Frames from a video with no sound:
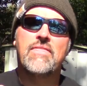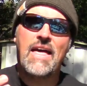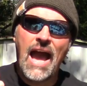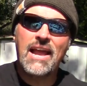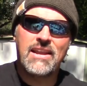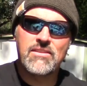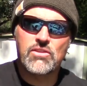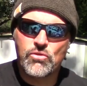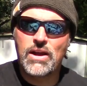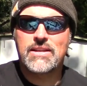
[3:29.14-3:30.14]
That is a
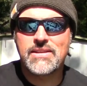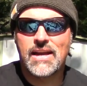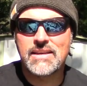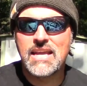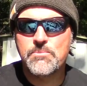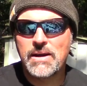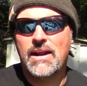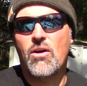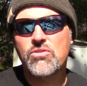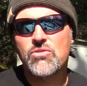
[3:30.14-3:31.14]
great technique, but
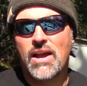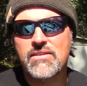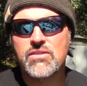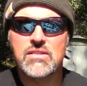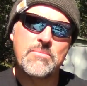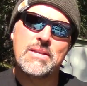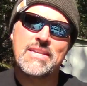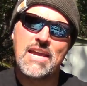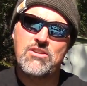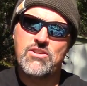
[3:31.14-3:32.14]
it also has a
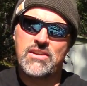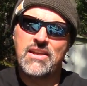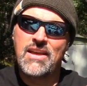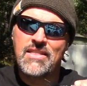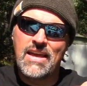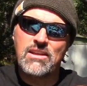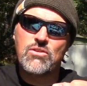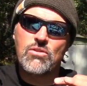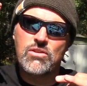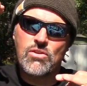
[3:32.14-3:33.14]
limitation that
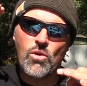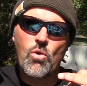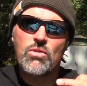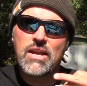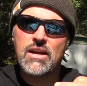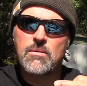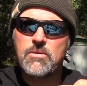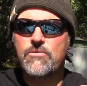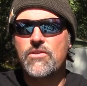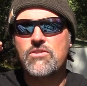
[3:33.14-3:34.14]
you're, you're only gonna
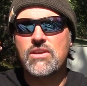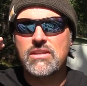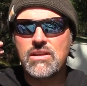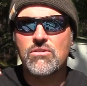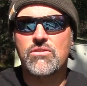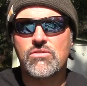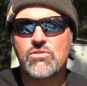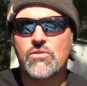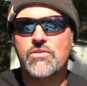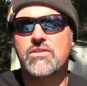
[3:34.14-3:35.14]
be fishing near the
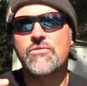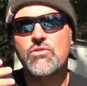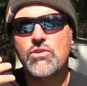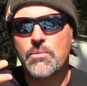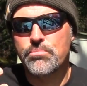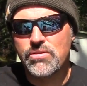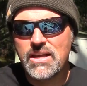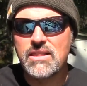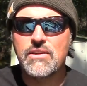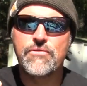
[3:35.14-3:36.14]
surface. If you
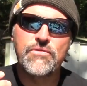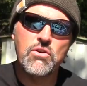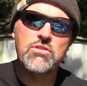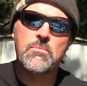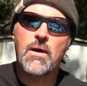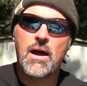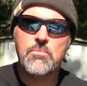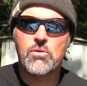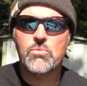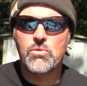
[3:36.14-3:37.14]
completely fill the
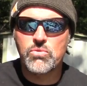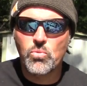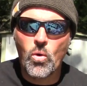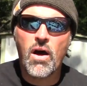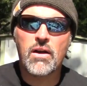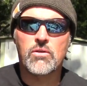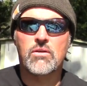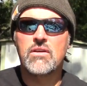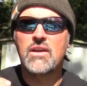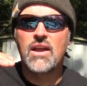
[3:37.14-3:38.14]
bobber with
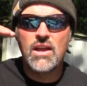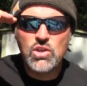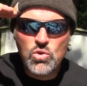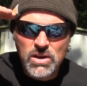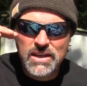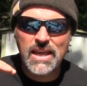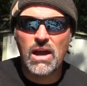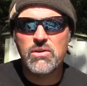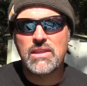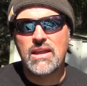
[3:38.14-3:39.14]
water, you can
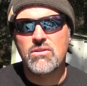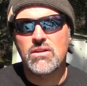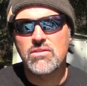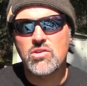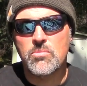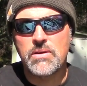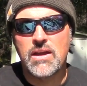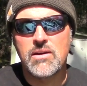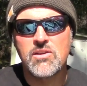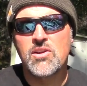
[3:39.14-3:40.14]
count it down a little
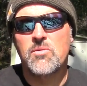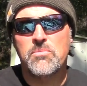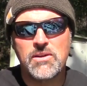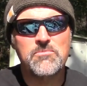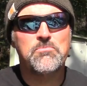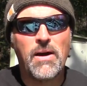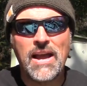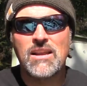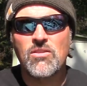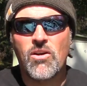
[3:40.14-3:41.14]
bit, but
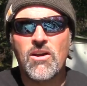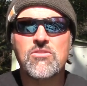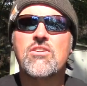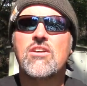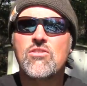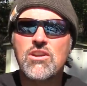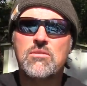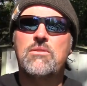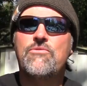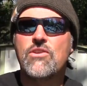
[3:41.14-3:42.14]
by and large, you're
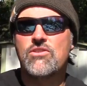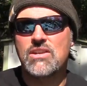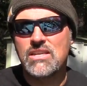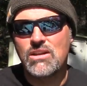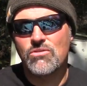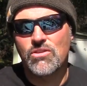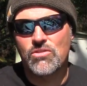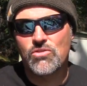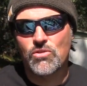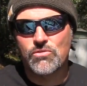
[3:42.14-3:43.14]
gonna be fishing near the
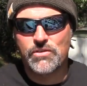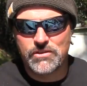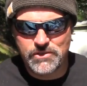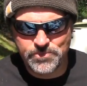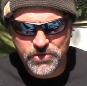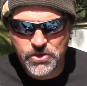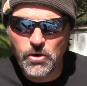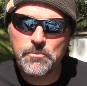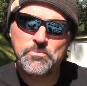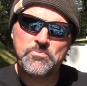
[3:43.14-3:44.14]
surface.
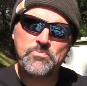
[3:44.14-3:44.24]
So,